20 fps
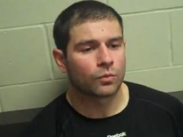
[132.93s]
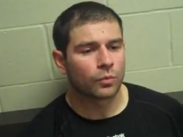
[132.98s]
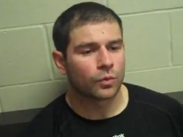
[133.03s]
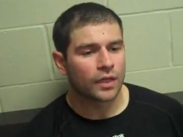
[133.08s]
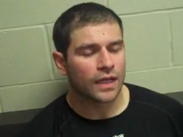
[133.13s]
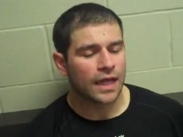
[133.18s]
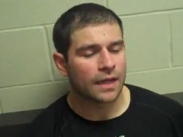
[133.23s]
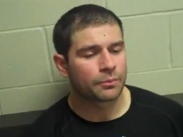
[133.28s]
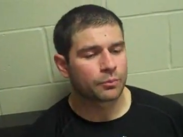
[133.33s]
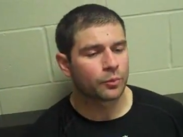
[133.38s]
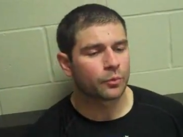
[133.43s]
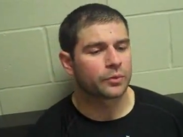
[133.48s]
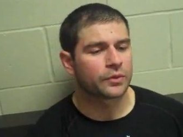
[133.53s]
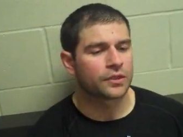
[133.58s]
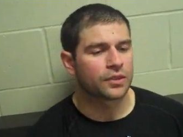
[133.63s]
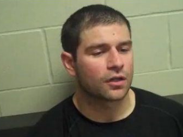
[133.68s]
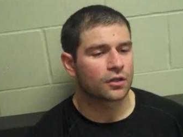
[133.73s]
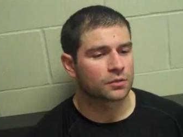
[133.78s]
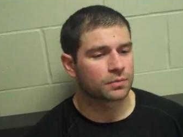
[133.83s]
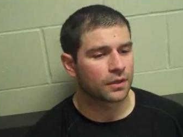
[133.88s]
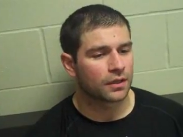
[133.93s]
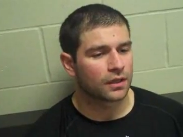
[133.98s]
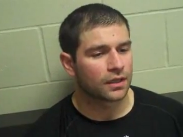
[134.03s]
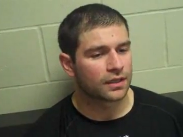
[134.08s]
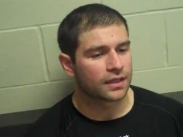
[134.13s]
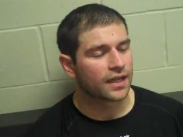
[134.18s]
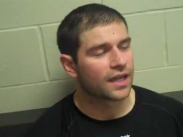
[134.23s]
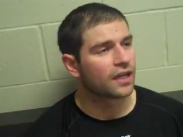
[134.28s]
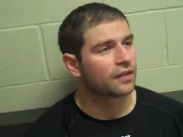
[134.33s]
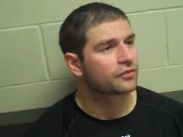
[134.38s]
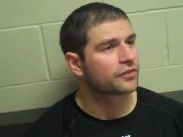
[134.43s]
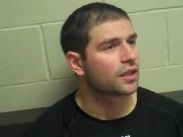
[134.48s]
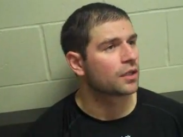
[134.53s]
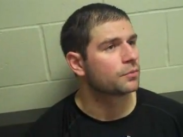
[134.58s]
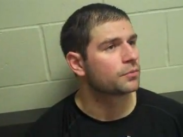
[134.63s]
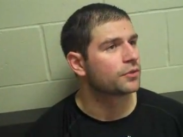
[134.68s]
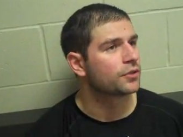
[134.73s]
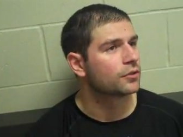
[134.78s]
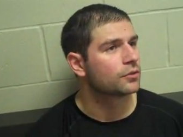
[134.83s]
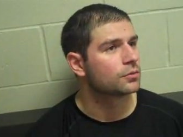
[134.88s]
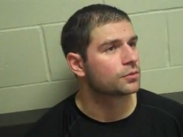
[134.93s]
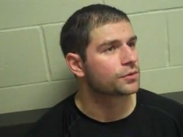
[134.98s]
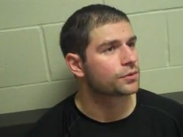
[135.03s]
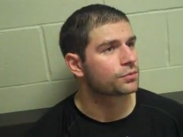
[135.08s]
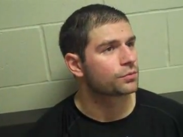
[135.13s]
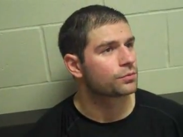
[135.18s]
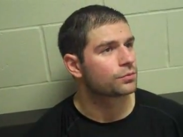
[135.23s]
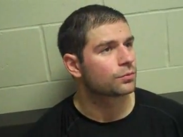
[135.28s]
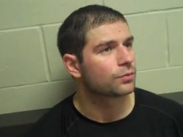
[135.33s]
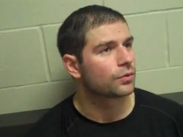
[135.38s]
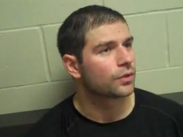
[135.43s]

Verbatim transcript: what happened, what we talked about a lot at halftime too, was